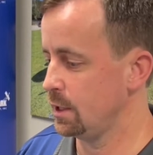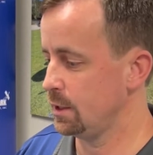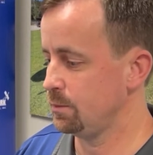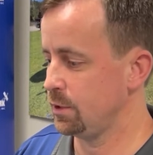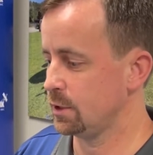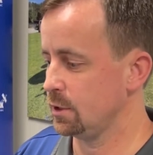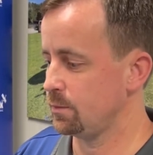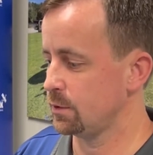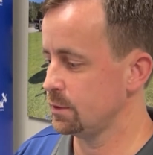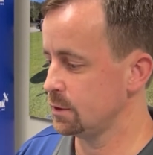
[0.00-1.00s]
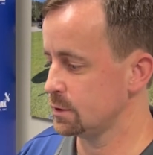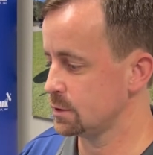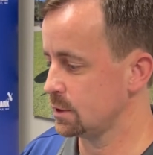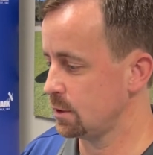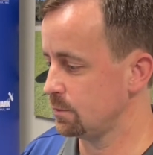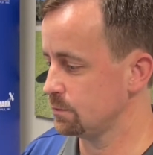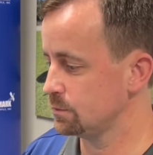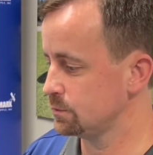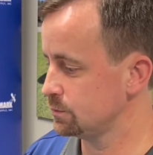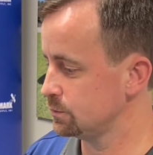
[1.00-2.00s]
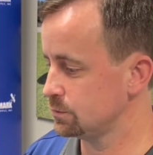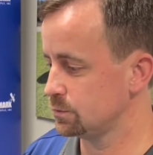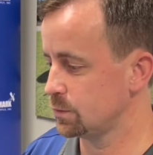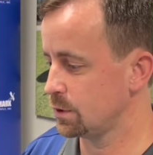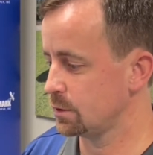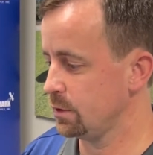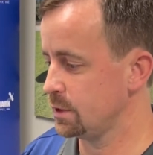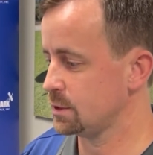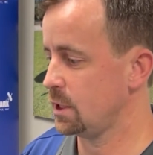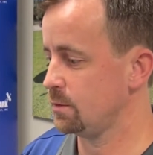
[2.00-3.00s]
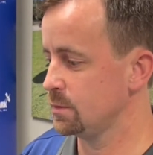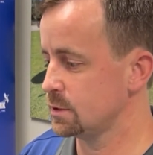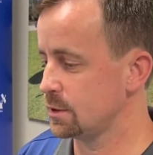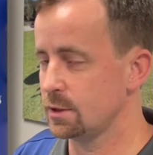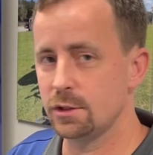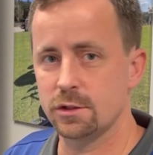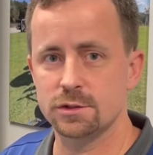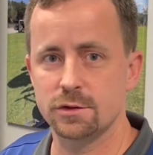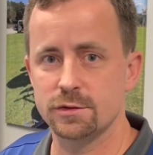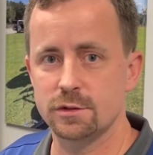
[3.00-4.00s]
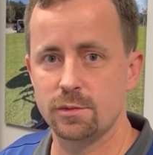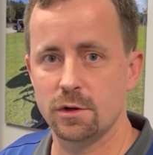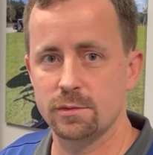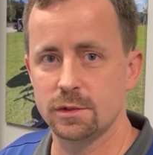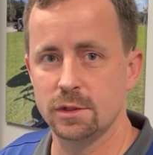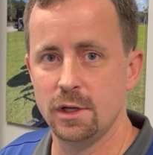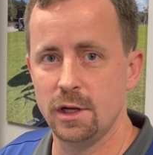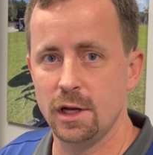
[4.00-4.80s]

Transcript: And they pick up on this. One of the greatest compliments I think our service department